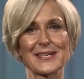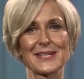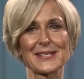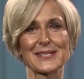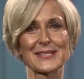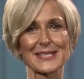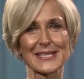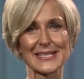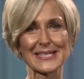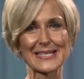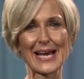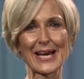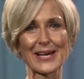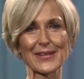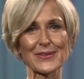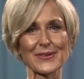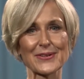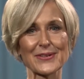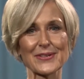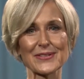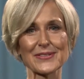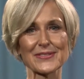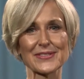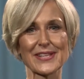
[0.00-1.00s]

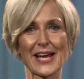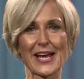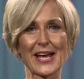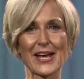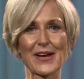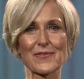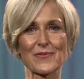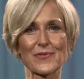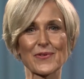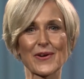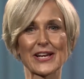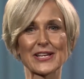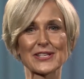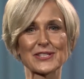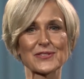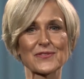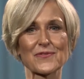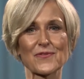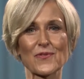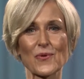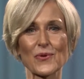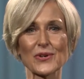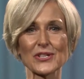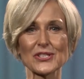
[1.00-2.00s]
Together, they have raised
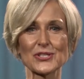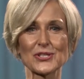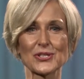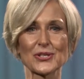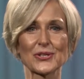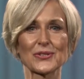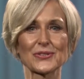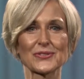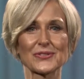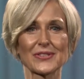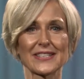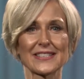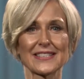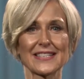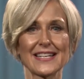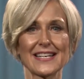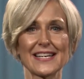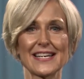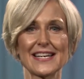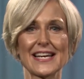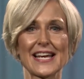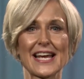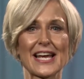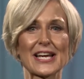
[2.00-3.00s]
4 children
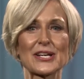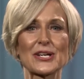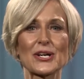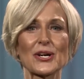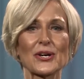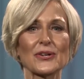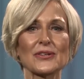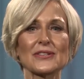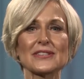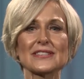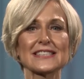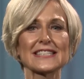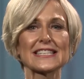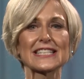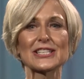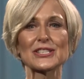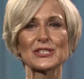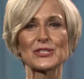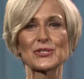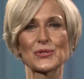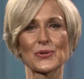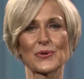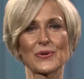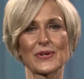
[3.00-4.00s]
and currently
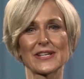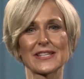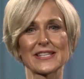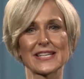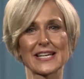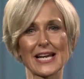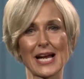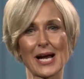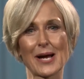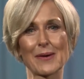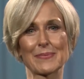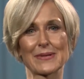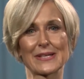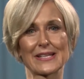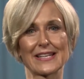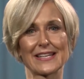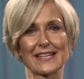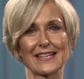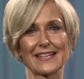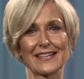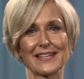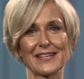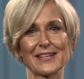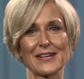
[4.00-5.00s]
enjoy the company
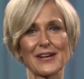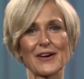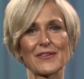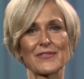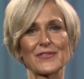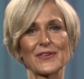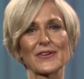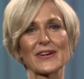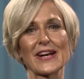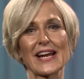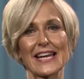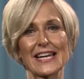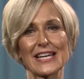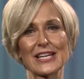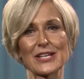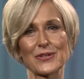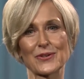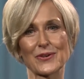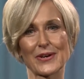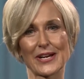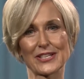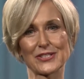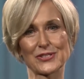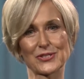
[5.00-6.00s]
of their 8
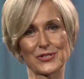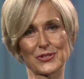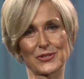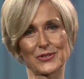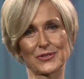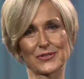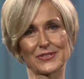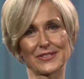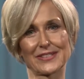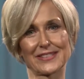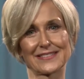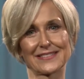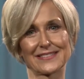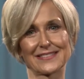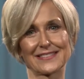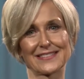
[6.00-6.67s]
grandchildren.